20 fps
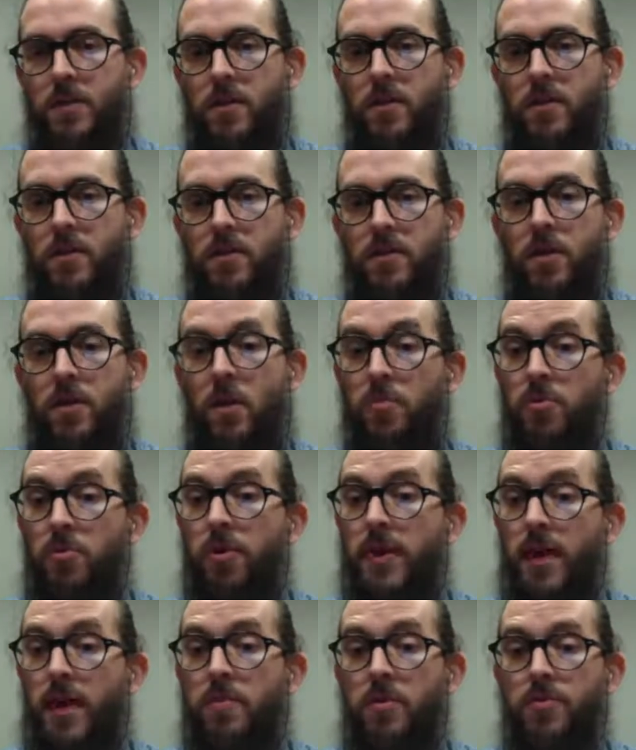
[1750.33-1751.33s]
the number
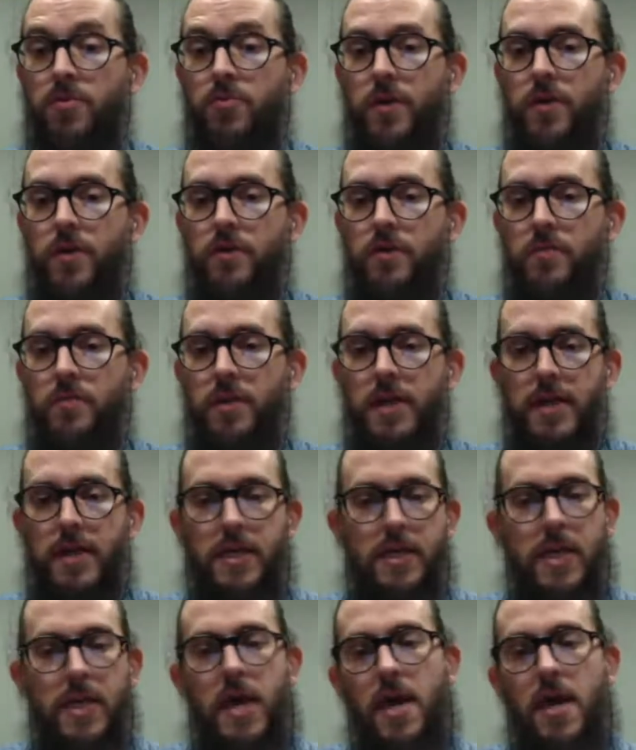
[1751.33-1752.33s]
game on Twitter and be
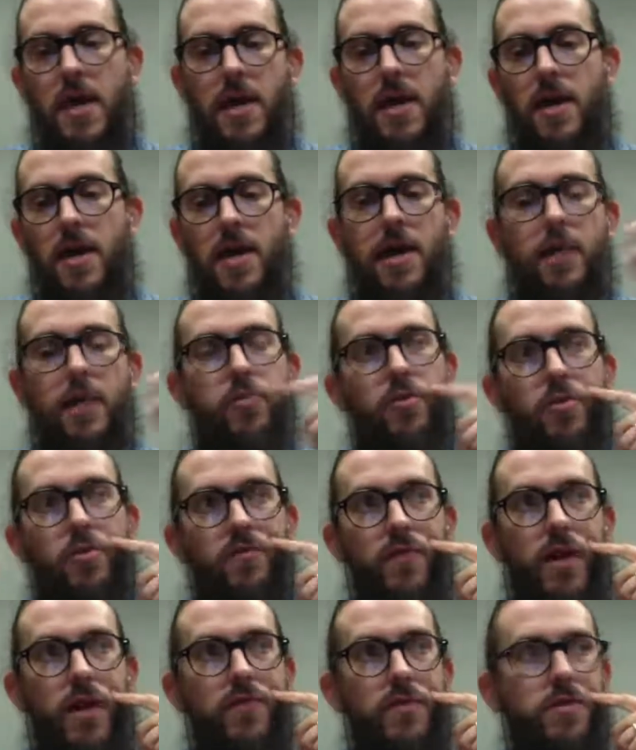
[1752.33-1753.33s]
like, yay, I broke
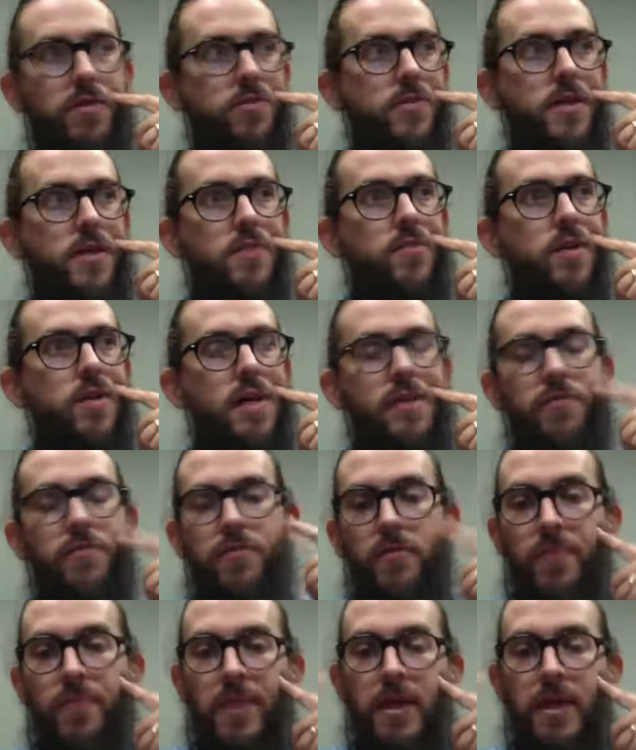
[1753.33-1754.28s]
500, whatever.